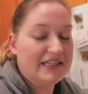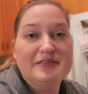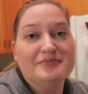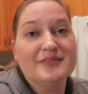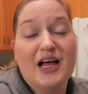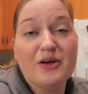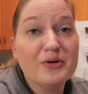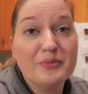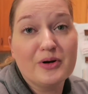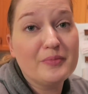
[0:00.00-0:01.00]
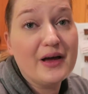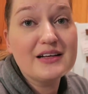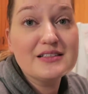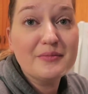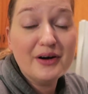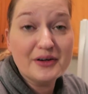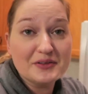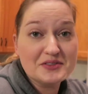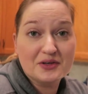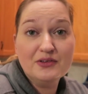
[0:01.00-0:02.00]
um, I'll report back
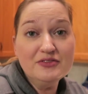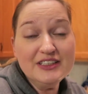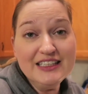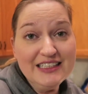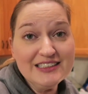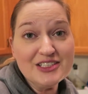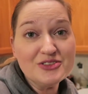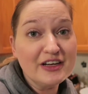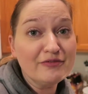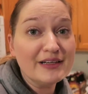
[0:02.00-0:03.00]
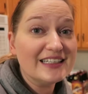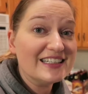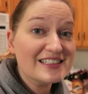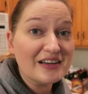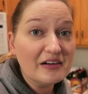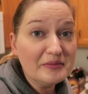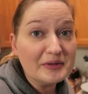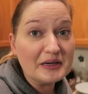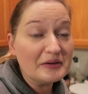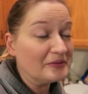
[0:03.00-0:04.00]
tomorrow. So hopefully I get to drive my dad's car
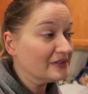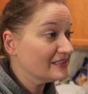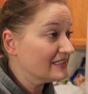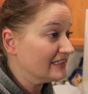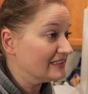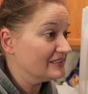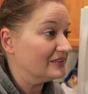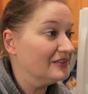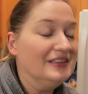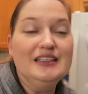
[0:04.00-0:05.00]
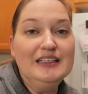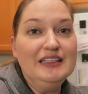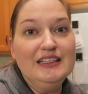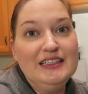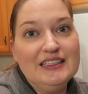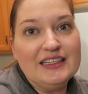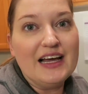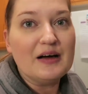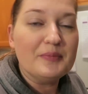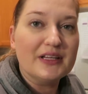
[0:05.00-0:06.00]
tomorrow. We'll see. So
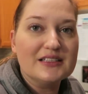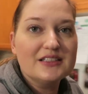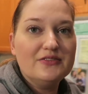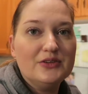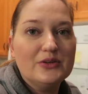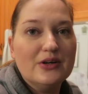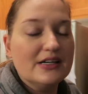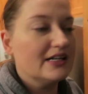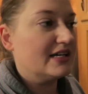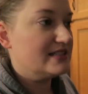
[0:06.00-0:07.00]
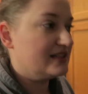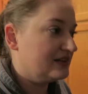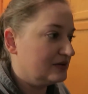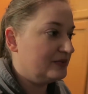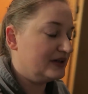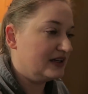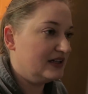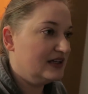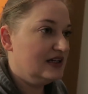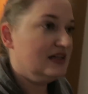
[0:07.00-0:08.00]
yeah, but let's give you guys a little bit of
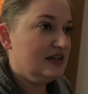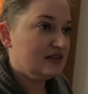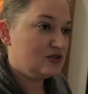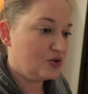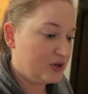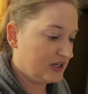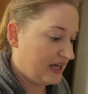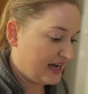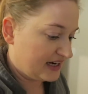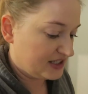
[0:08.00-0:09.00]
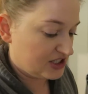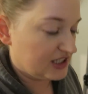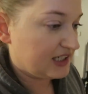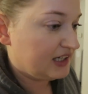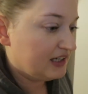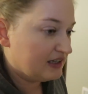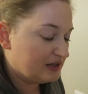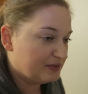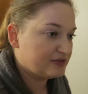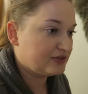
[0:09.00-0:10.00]
Doyle action
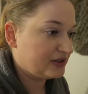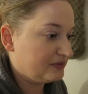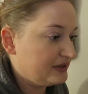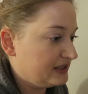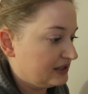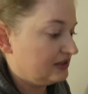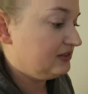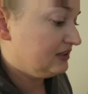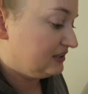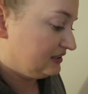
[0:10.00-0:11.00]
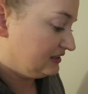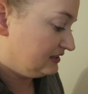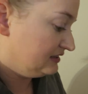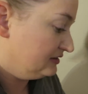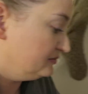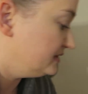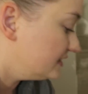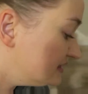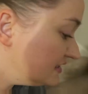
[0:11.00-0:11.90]
before we go because